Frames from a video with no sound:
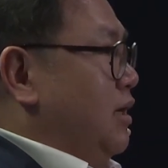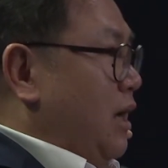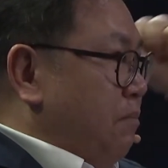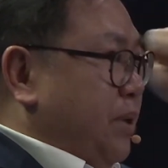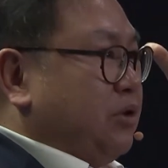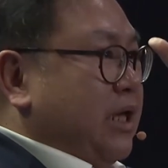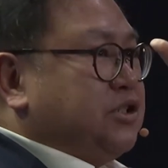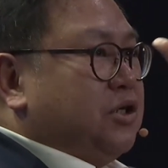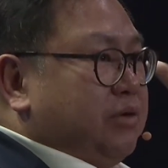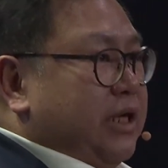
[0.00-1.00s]

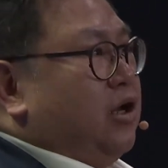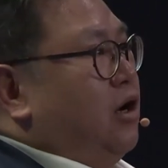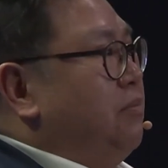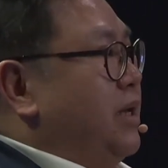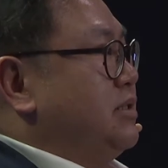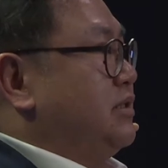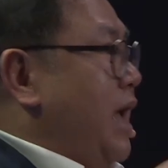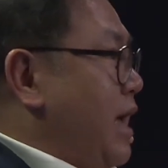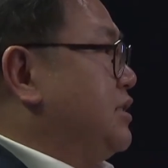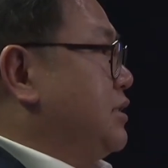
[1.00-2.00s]
Computational economics,
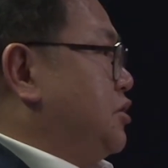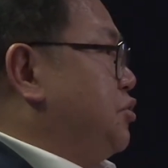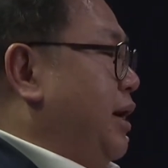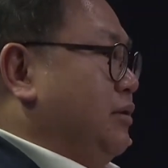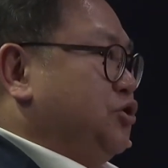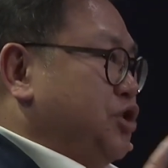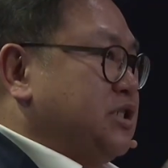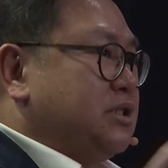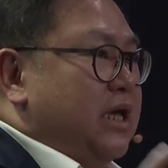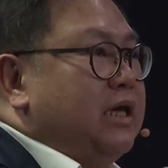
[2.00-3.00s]
that's the trend.
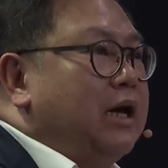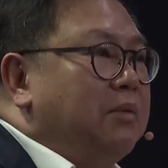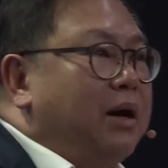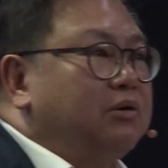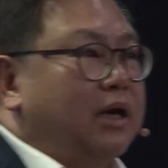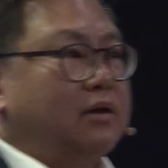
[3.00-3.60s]
Just thinking about